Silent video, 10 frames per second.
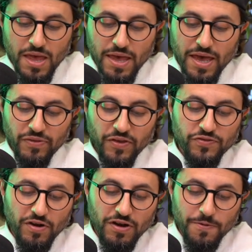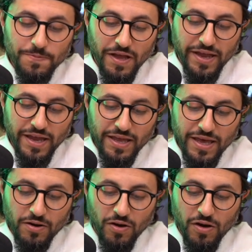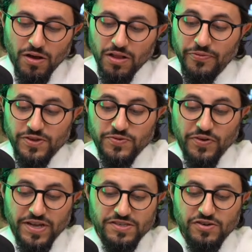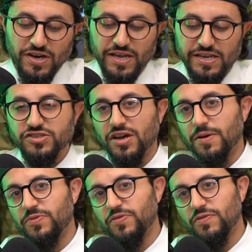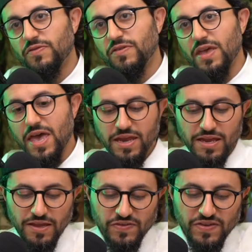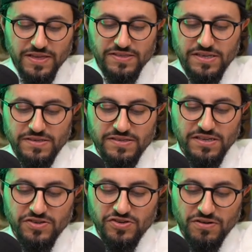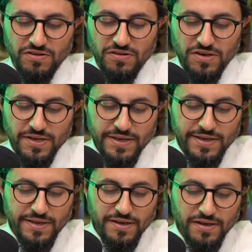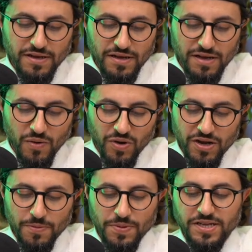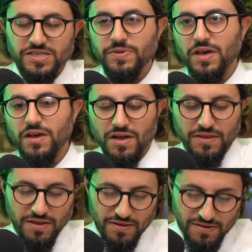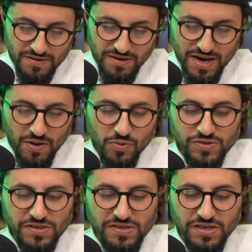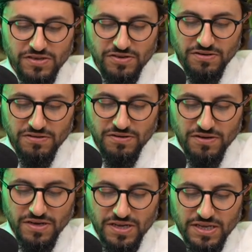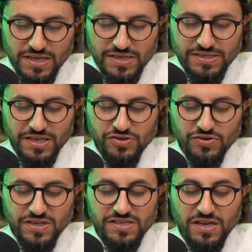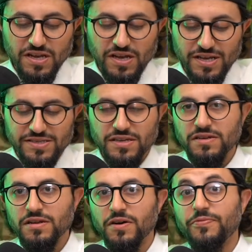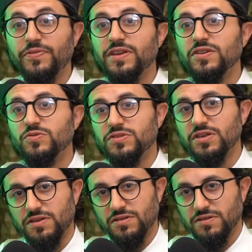And they start applying, and all of his friends start getting jobs. And he says to his teacher, I want to apply to be a qadi. Now, who's his teacher? His teacher is the cousin of Fariduddin.